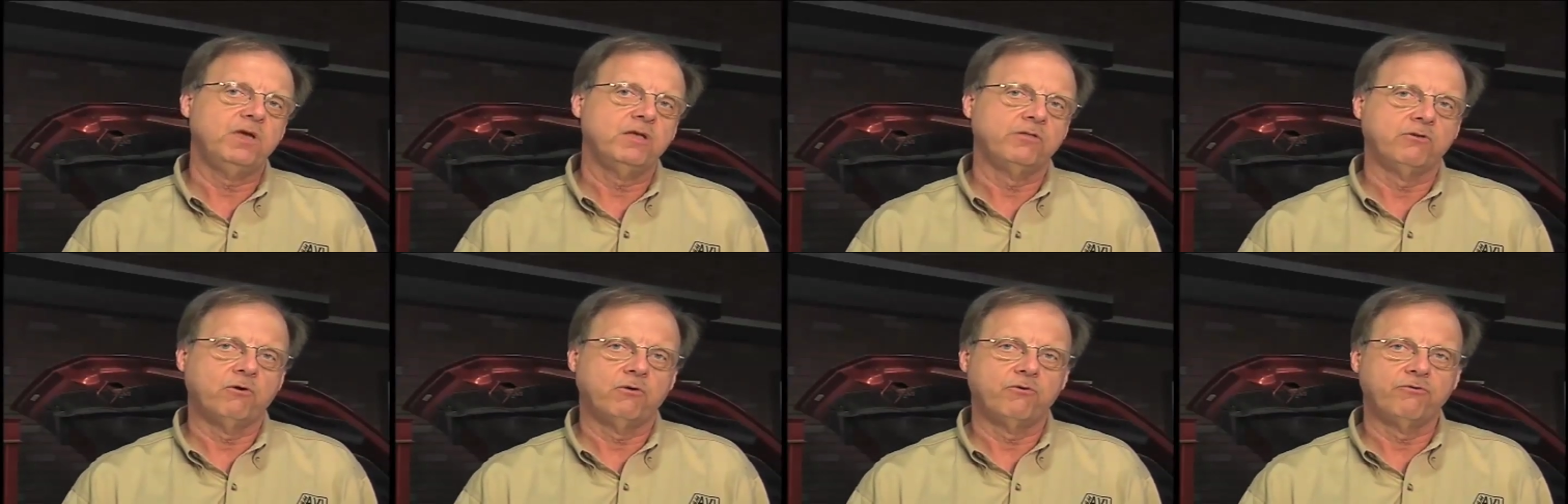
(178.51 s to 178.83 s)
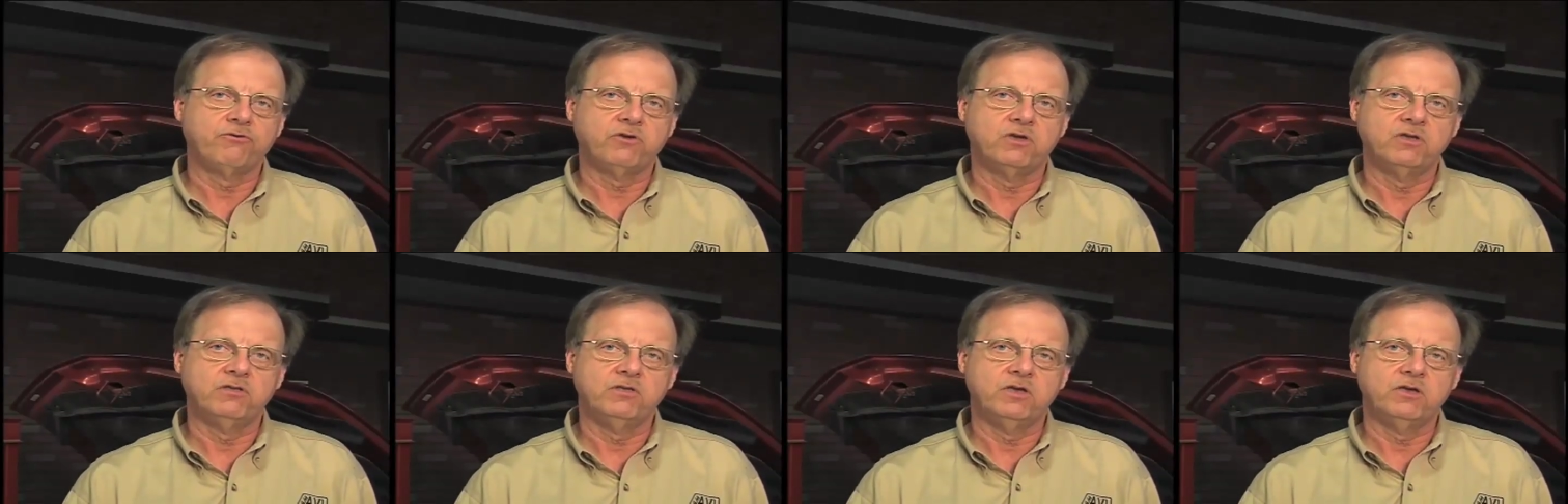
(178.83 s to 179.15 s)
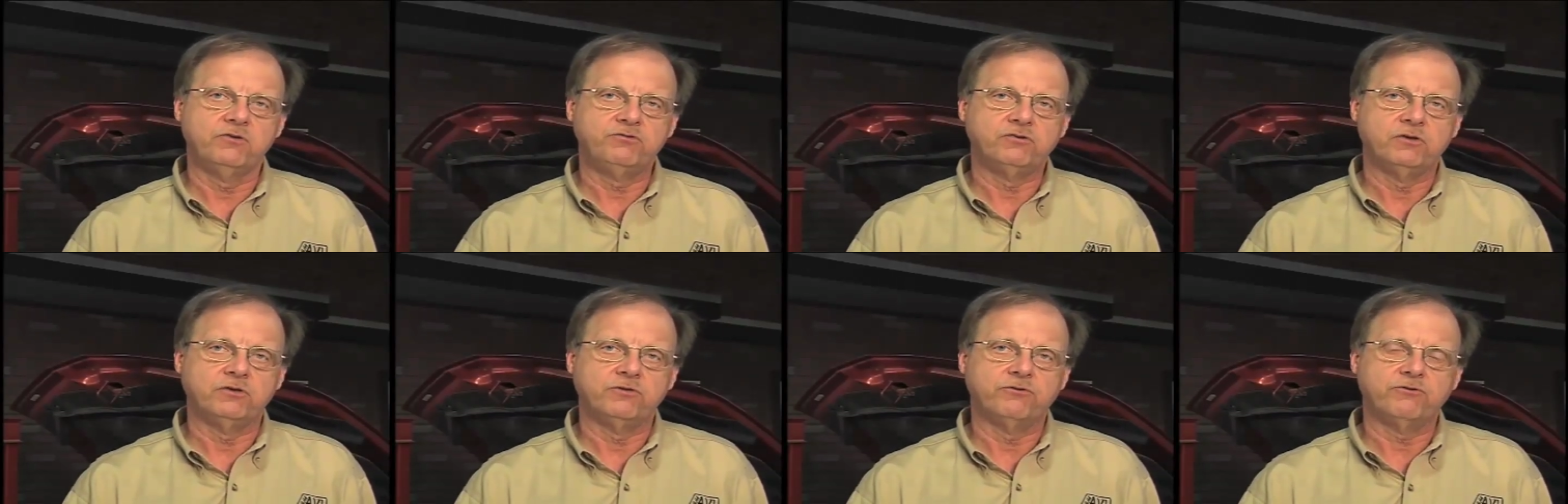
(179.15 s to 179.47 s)
be in those
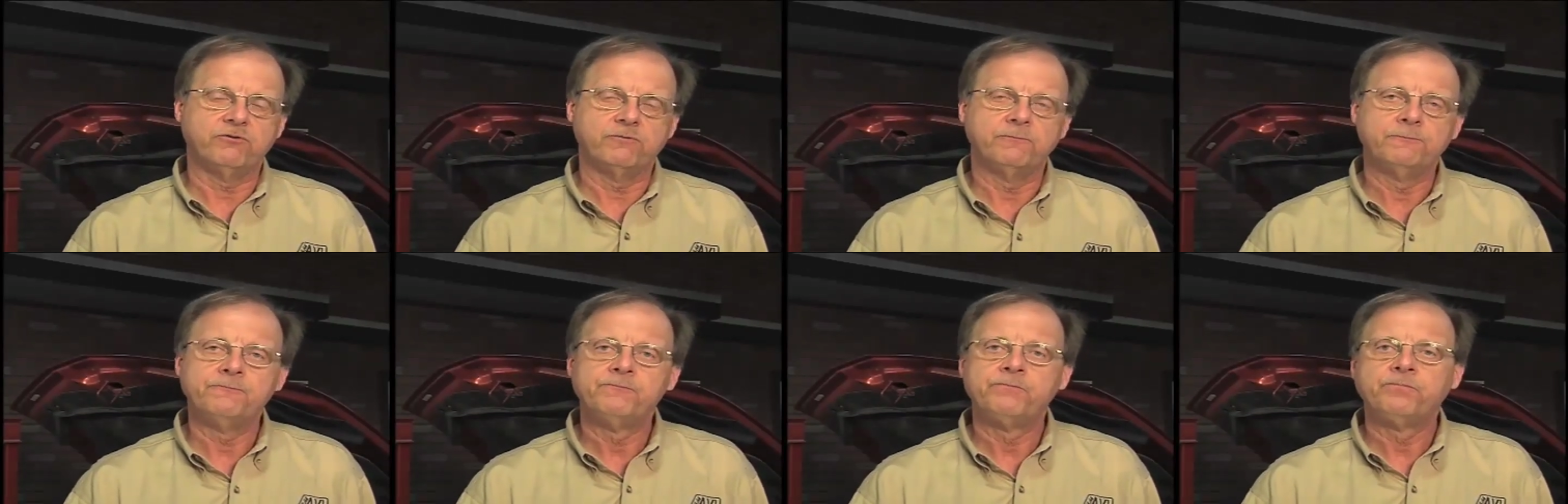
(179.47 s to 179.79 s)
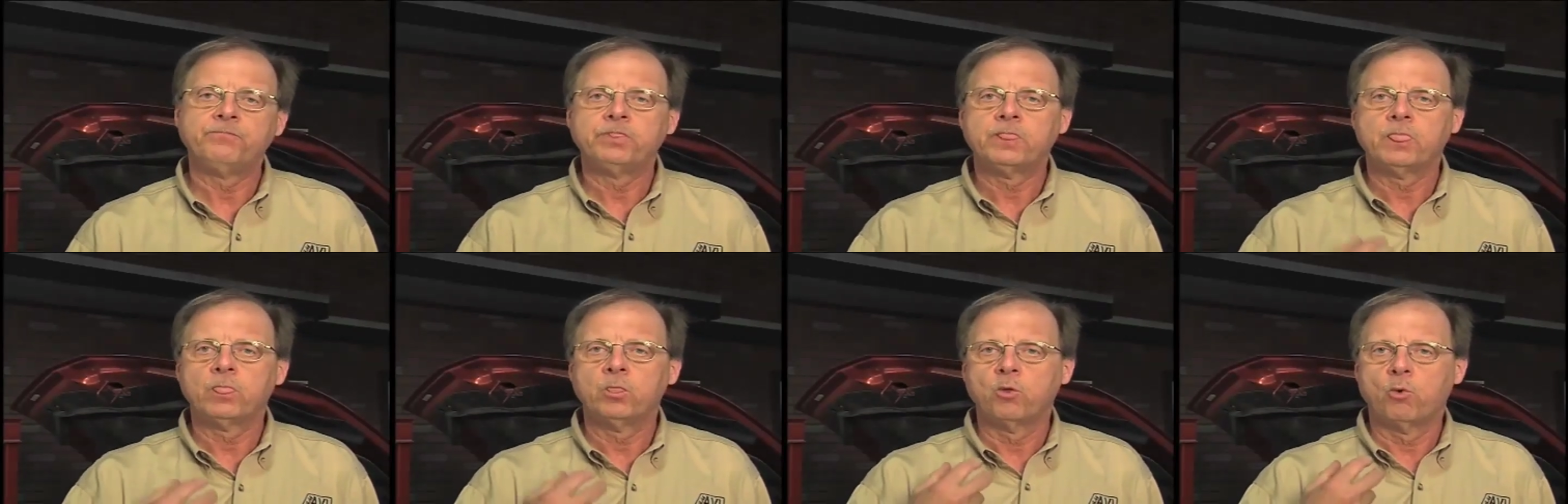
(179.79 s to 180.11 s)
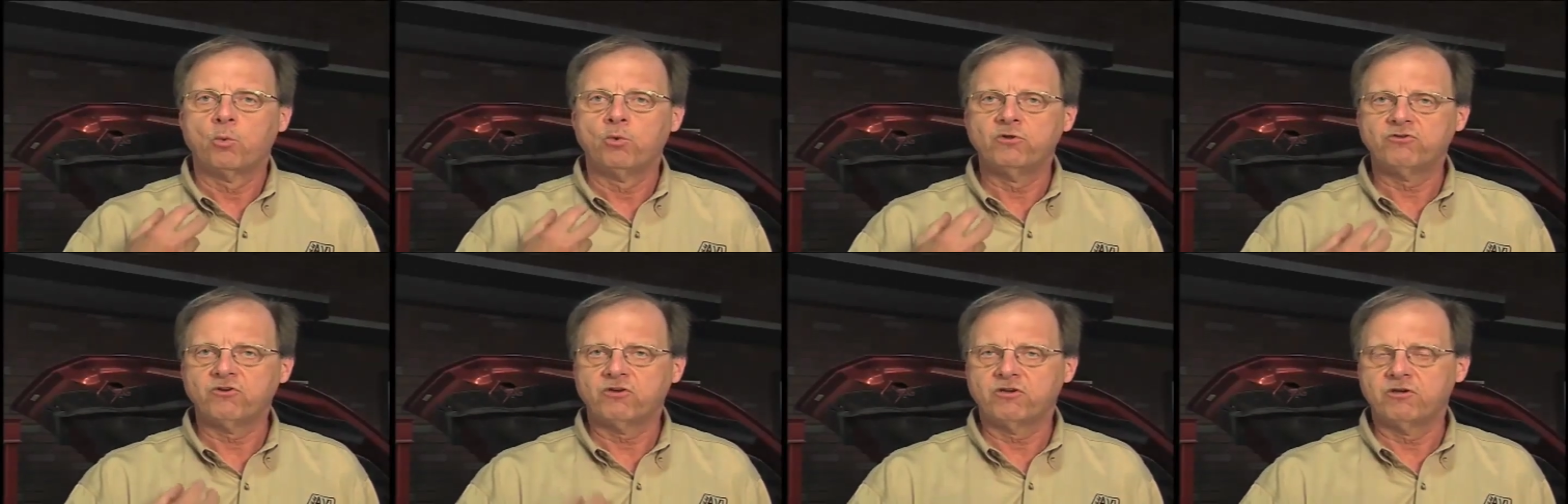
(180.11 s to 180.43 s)
conditions.
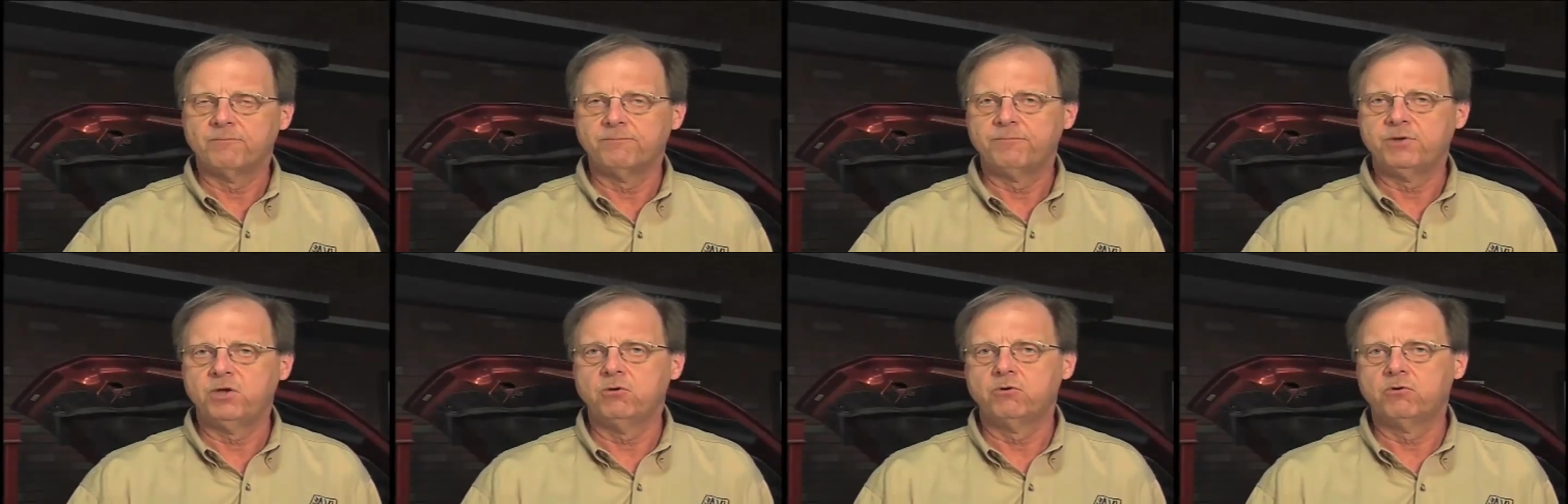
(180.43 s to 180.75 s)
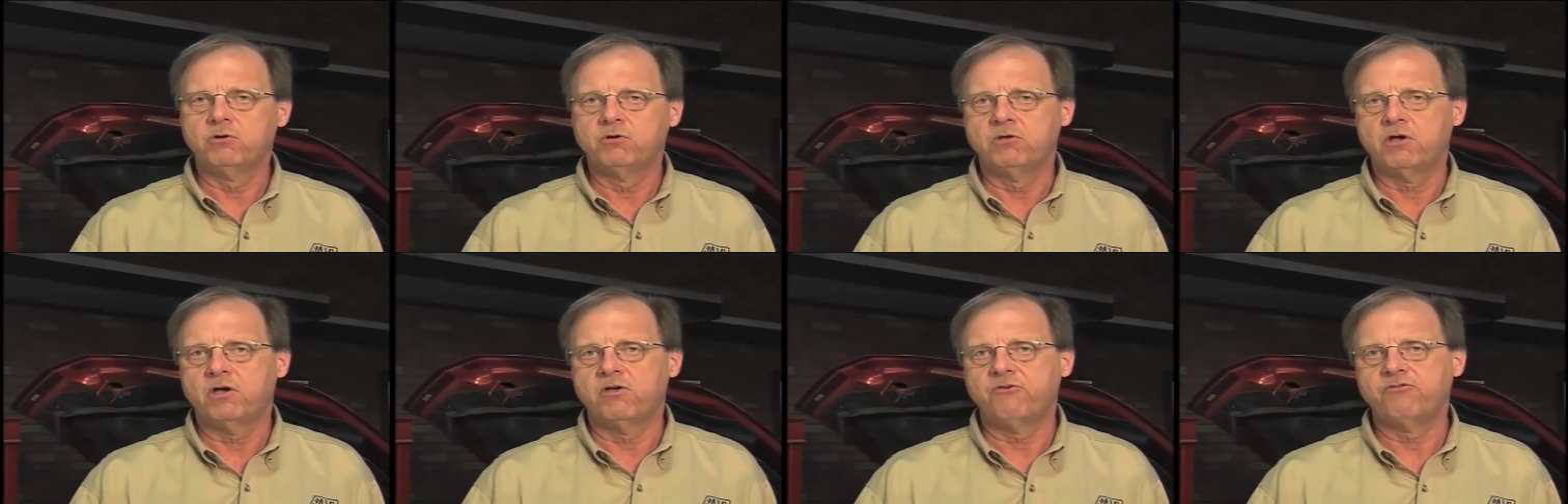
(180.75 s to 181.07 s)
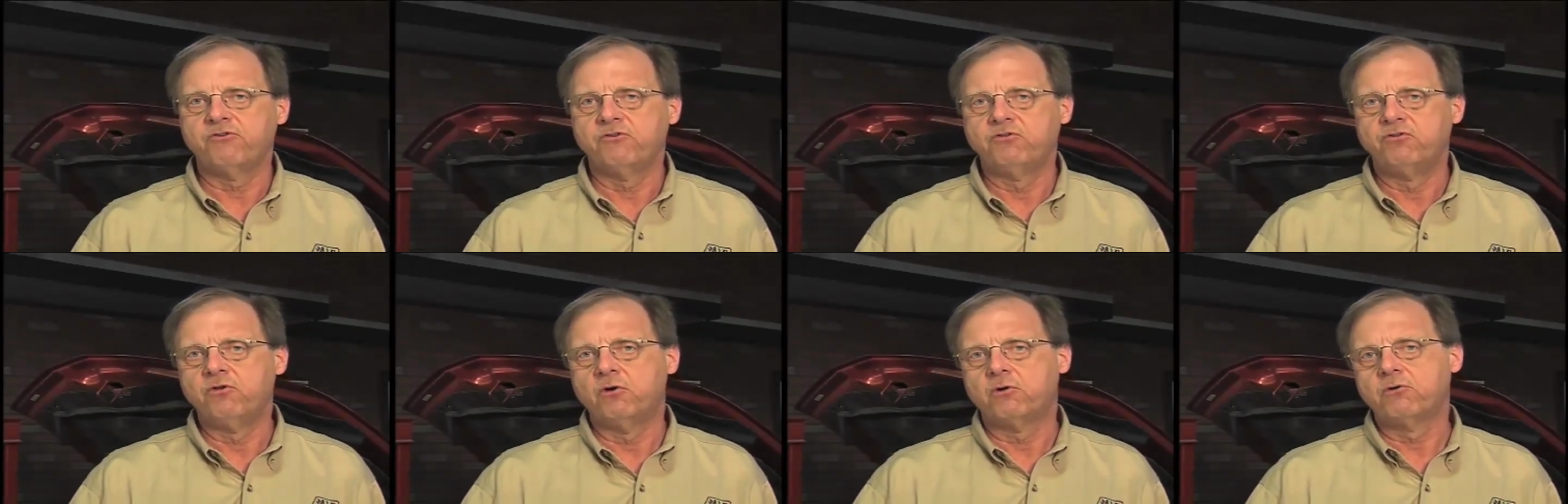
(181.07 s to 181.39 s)
What the computer
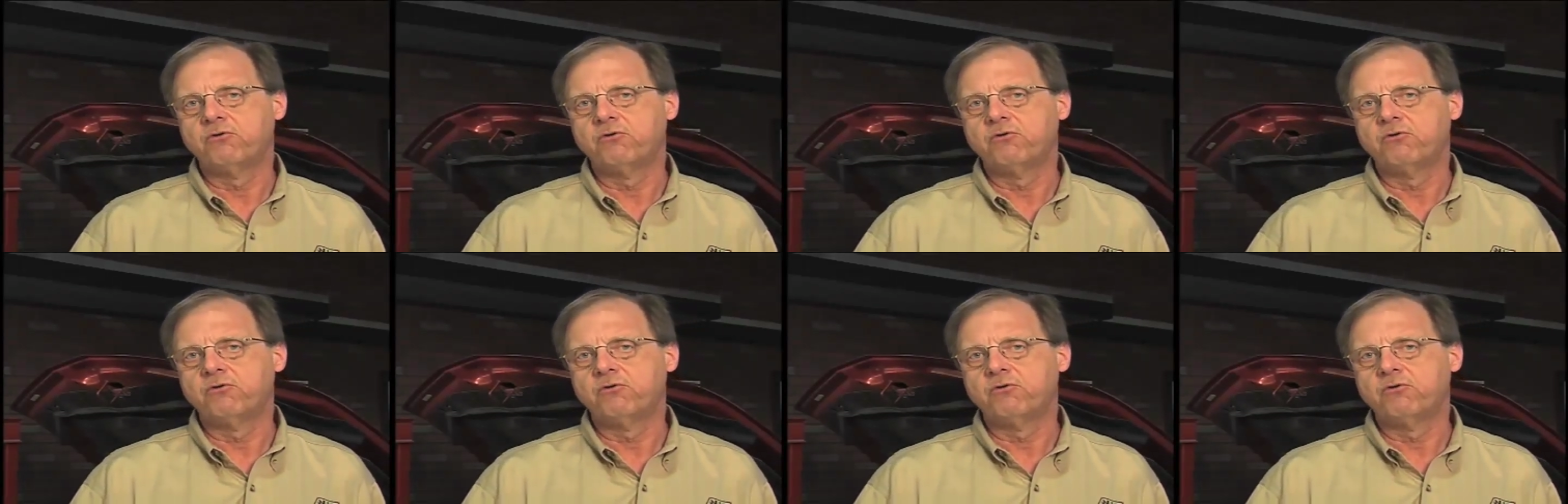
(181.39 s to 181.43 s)
does,